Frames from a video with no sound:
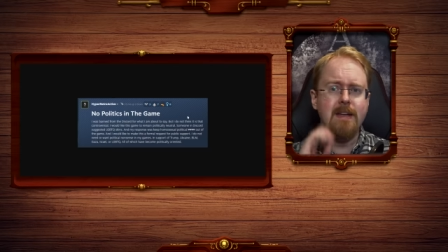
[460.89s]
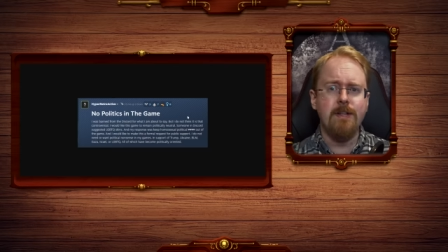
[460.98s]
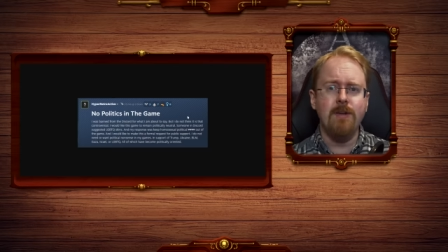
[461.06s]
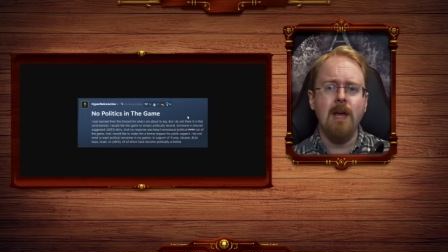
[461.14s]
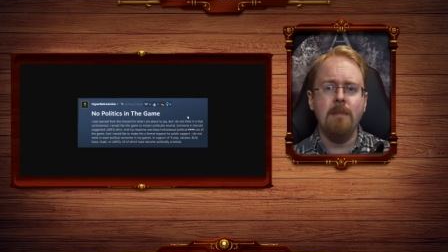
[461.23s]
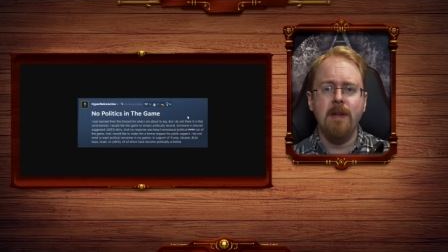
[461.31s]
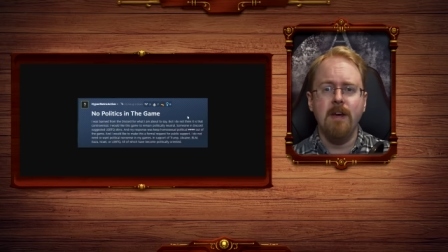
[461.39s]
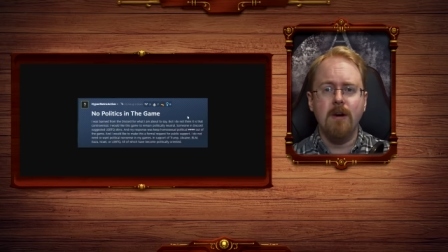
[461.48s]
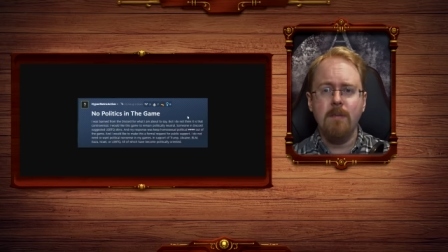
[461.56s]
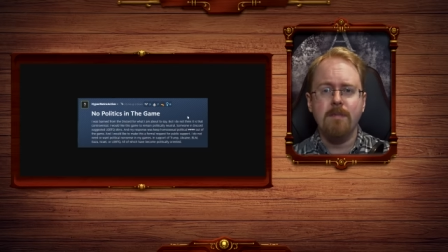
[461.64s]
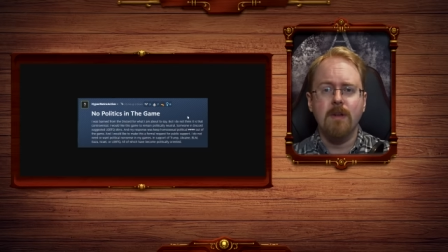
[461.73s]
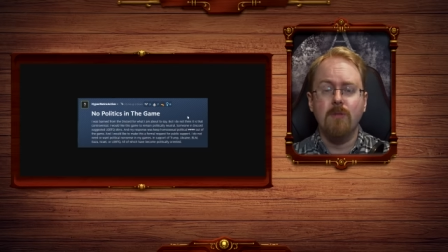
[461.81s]
do let me
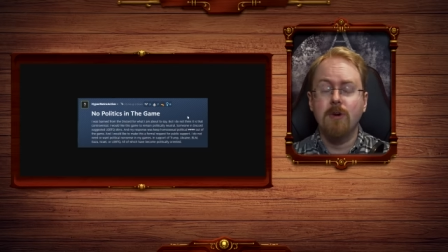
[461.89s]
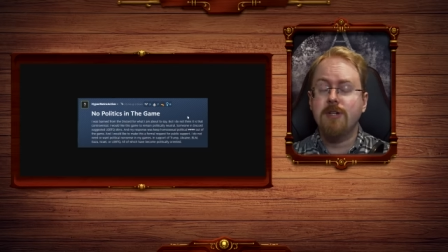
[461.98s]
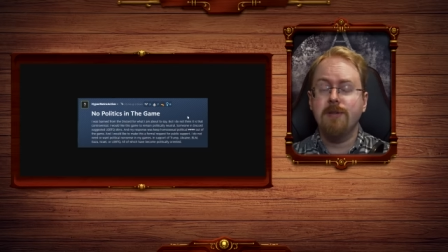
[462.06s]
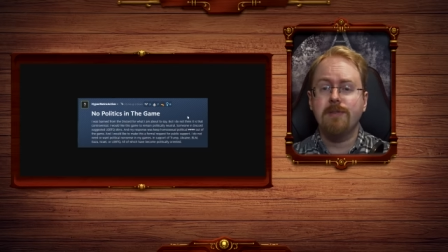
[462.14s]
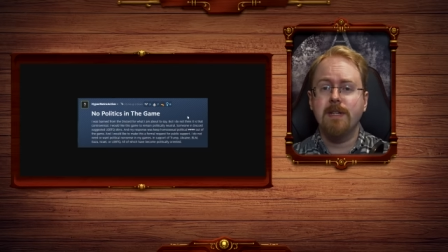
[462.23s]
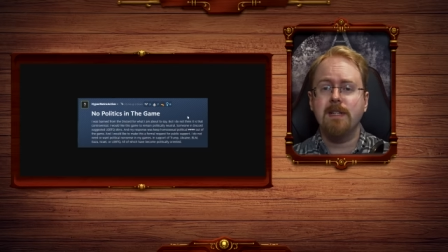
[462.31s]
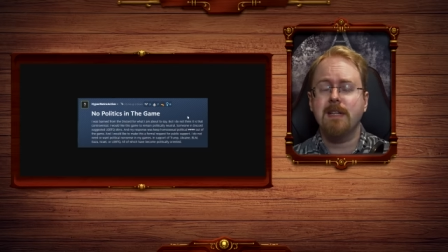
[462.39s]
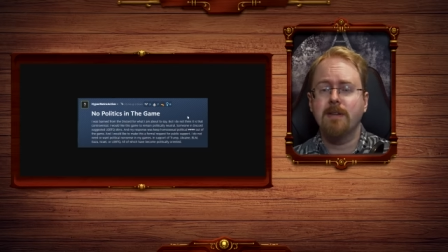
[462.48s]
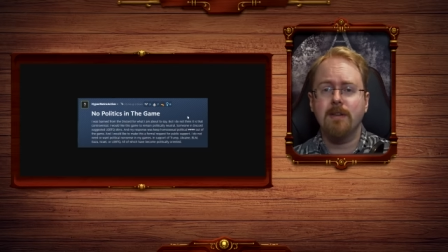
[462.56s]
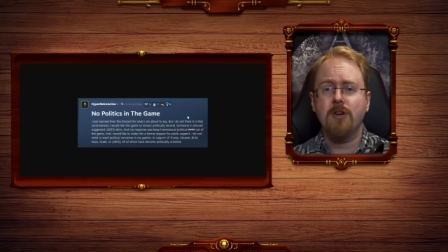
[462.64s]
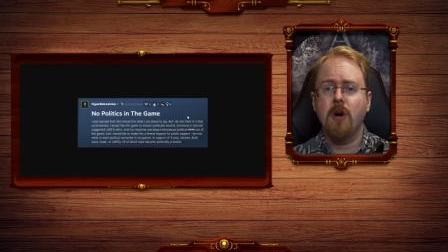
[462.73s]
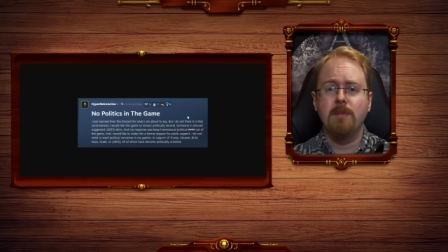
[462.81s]
know what you think down
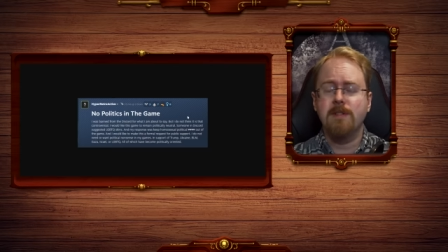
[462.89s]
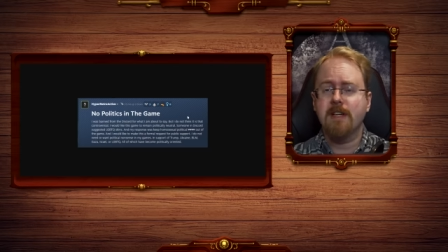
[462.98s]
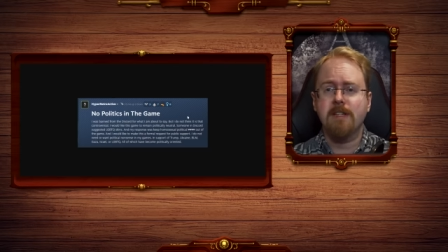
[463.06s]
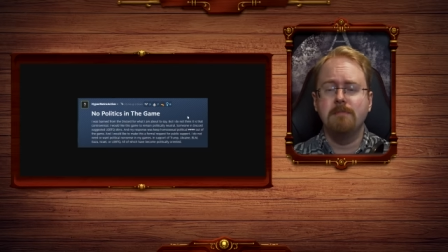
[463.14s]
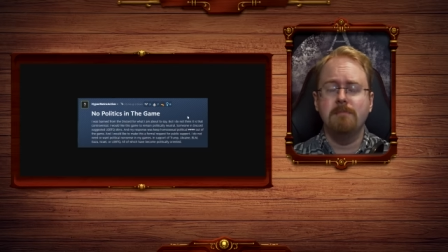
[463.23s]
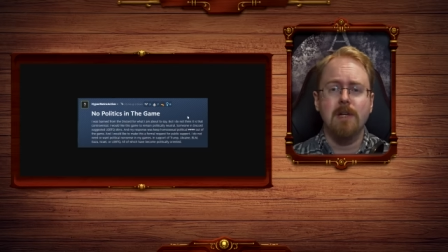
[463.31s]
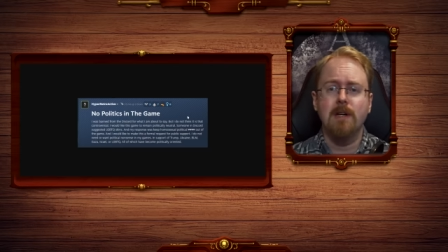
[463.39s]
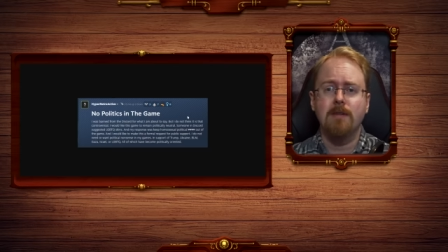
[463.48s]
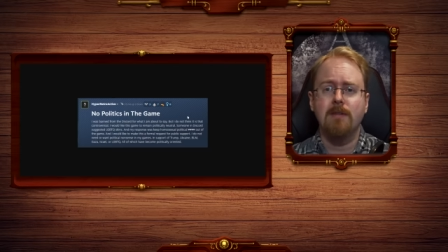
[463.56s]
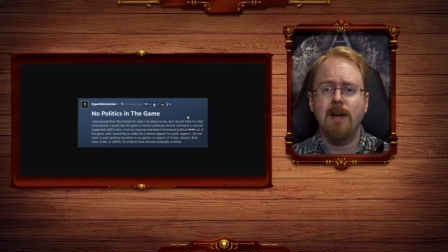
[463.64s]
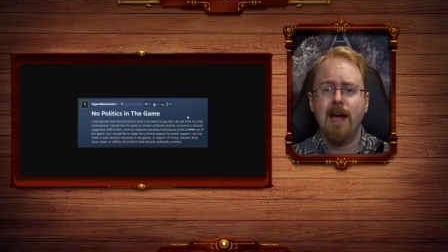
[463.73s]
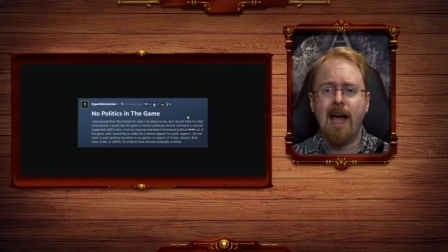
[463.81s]
in the comment section
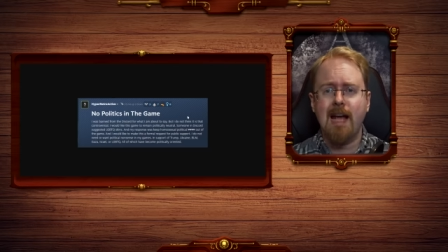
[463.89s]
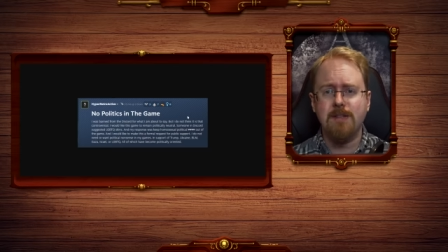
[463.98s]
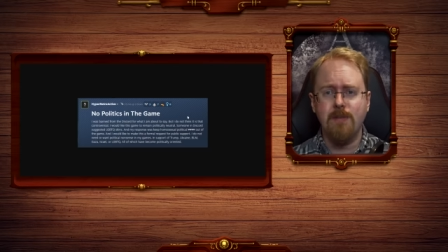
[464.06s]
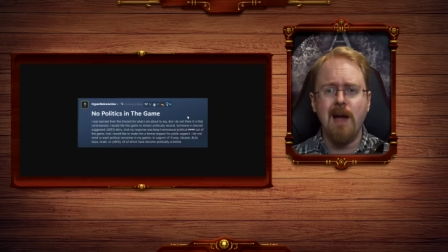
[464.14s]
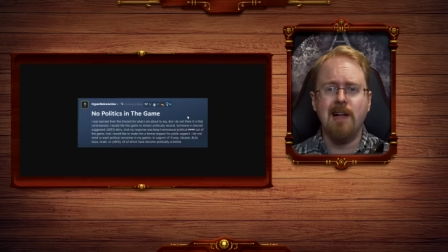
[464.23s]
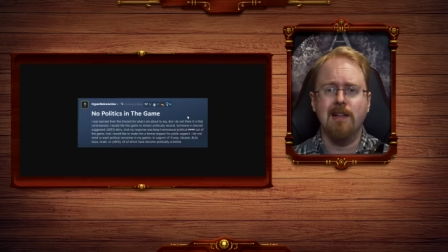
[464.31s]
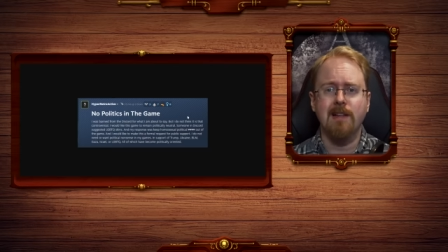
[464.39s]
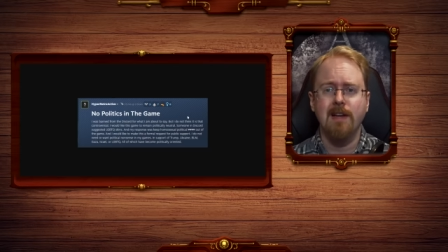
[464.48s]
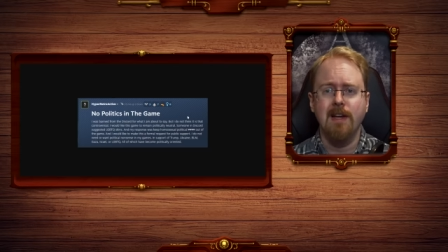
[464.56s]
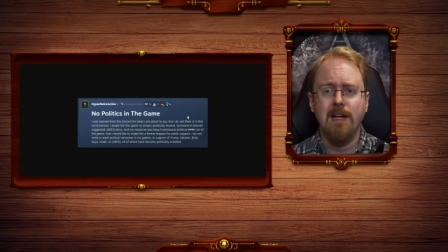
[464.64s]
below as well.